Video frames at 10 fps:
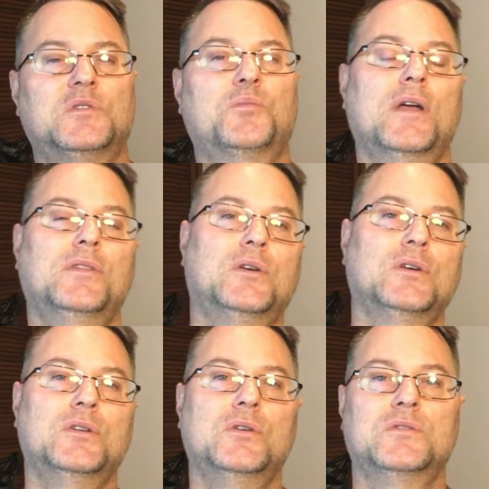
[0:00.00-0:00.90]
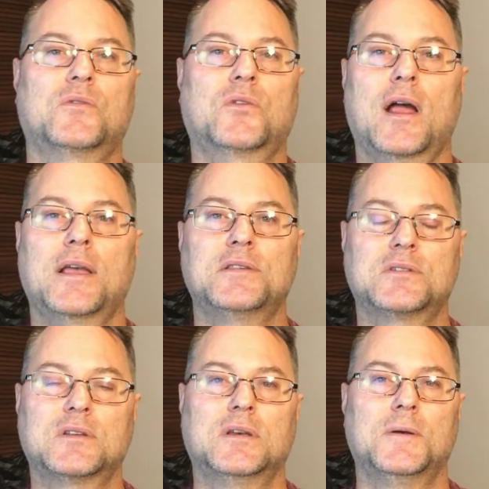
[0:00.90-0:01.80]
That's our hope.
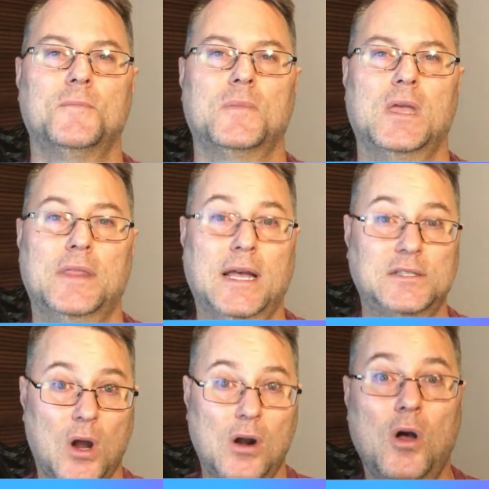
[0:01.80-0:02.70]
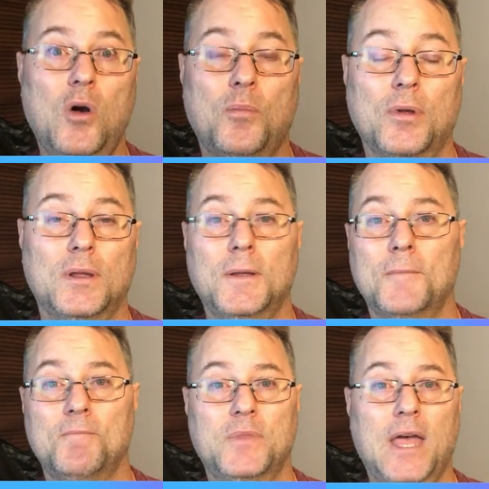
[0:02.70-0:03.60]
That's we're called to do that.
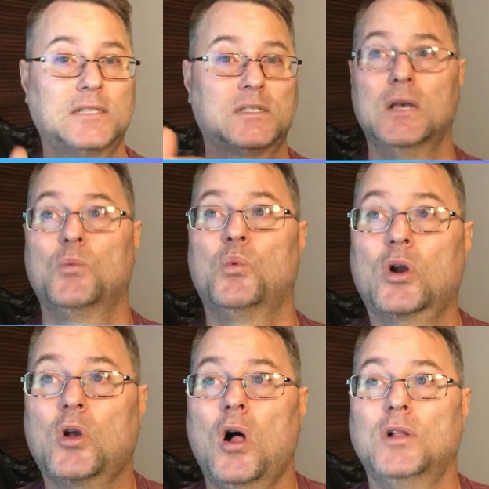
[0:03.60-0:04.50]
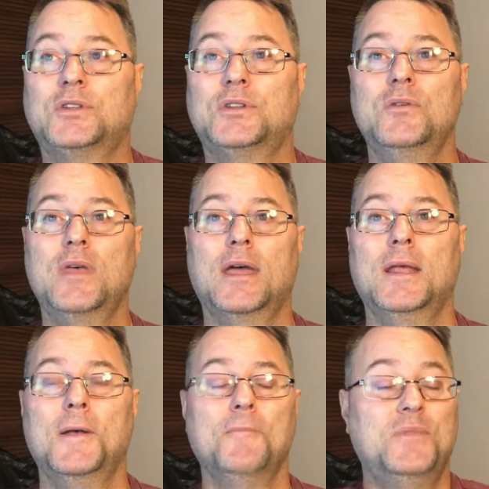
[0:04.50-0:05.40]
This is our purpose. We're called to
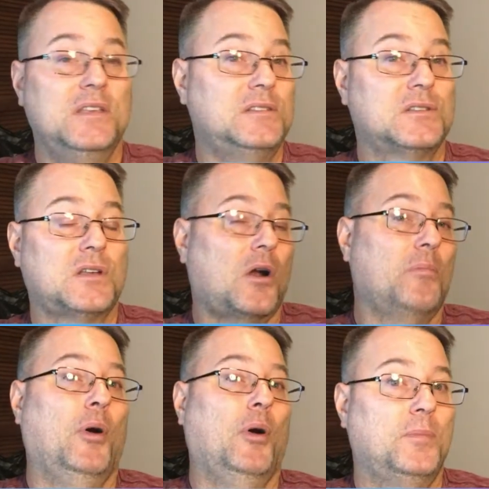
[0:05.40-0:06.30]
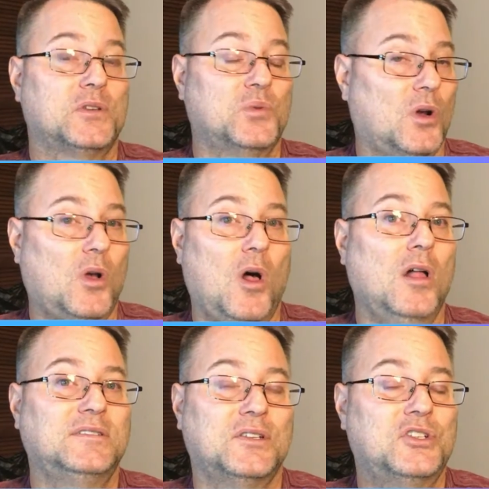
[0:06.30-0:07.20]
share the good news
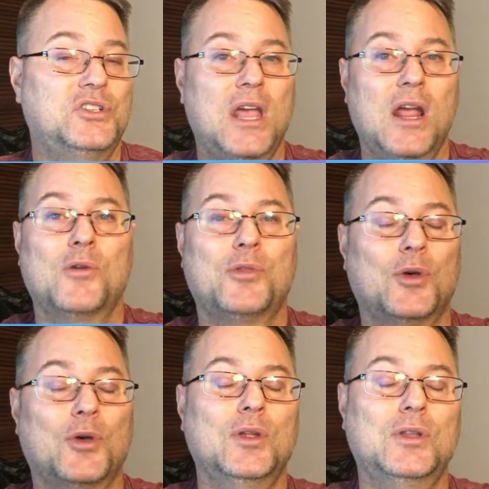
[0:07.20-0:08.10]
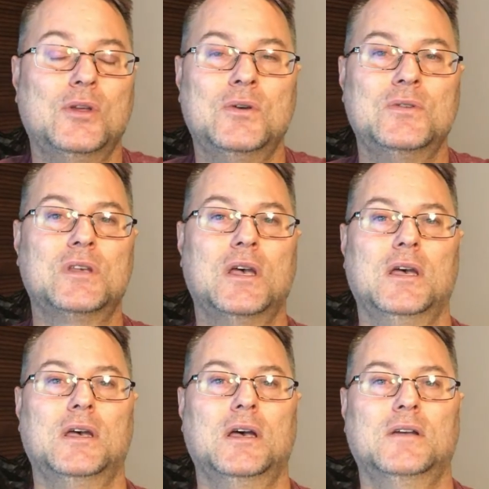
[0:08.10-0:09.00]
of Jesus Christ.
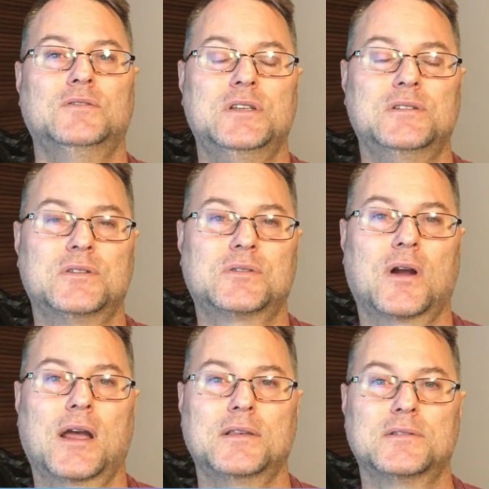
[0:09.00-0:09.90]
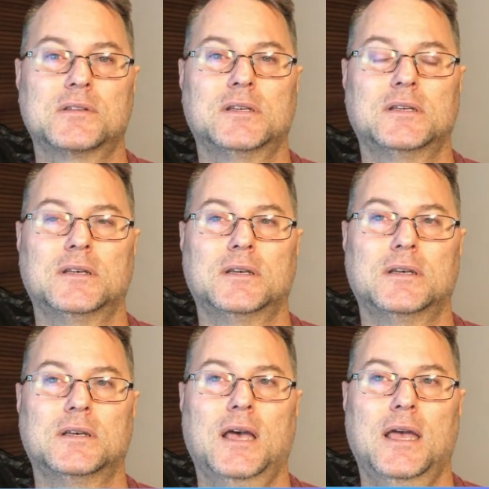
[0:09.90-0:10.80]
Amen. We're called
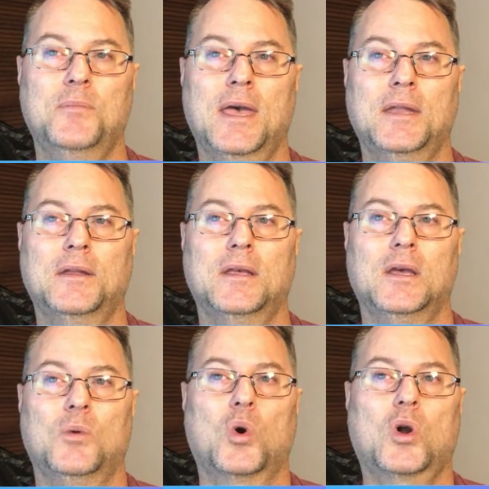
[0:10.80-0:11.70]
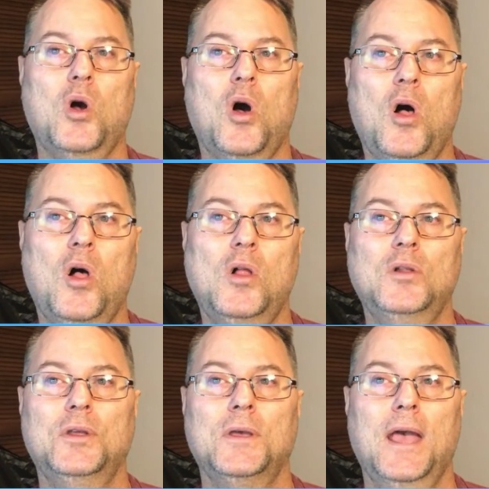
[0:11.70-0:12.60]
and Christ has given
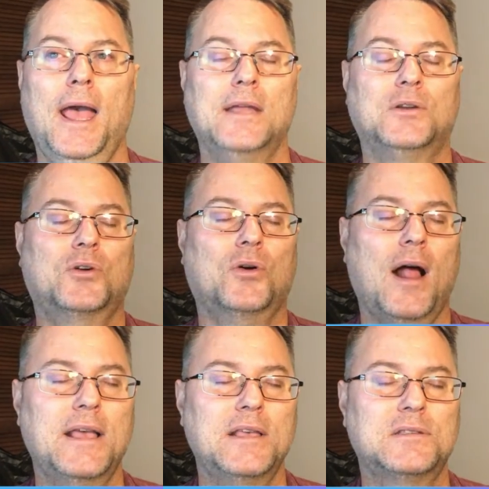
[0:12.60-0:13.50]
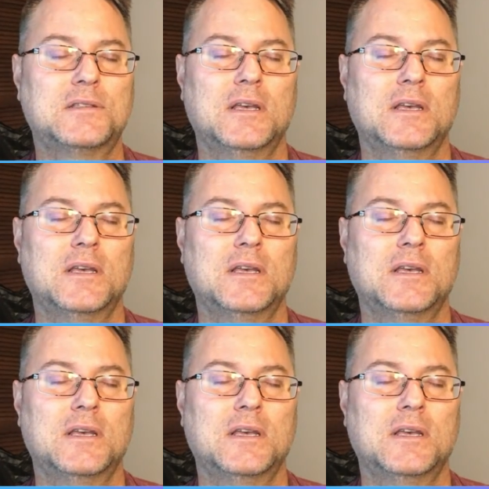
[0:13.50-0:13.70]
us a firm hope